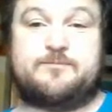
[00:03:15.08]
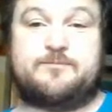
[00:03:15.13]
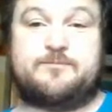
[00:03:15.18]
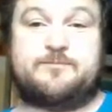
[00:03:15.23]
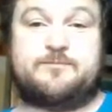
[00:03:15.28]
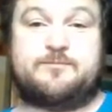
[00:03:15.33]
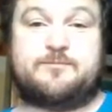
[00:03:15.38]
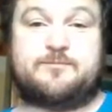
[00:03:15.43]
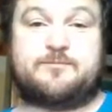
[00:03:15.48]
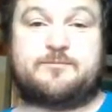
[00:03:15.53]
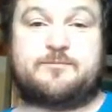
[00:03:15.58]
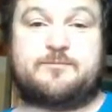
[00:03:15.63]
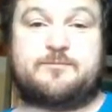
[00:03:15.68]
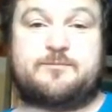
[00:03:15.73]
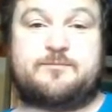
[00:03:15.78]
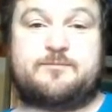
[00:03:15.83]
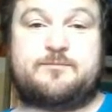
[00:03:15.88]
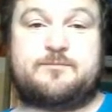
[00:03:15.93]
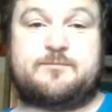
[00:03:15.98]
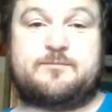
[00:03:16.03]

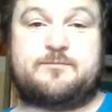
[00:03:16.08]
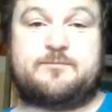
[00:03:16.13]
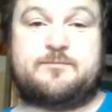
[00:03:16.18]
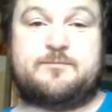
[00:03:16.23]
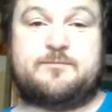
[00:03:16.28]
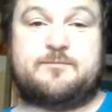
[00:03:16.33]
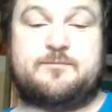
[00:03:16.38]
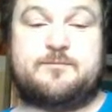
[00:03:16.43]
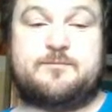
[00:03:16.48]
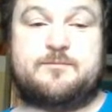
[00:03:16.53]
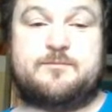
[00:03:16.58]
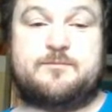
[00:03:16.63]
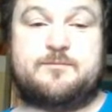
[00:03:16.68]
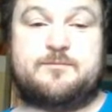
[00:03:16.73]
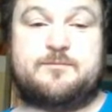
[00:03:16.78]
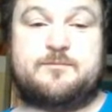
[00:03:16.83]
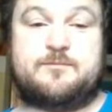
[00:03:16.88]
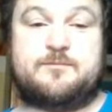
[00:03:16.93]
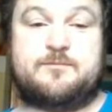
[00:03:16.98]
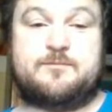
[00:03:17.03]

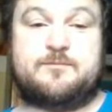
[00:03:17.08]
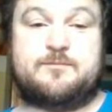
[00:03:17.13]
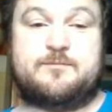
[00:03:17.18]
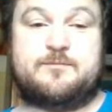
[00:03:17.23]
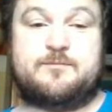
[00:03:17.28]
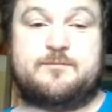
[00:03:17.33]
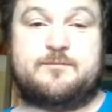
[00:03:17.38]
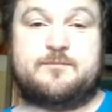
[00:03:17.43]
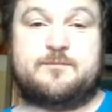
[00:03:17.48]
(silence)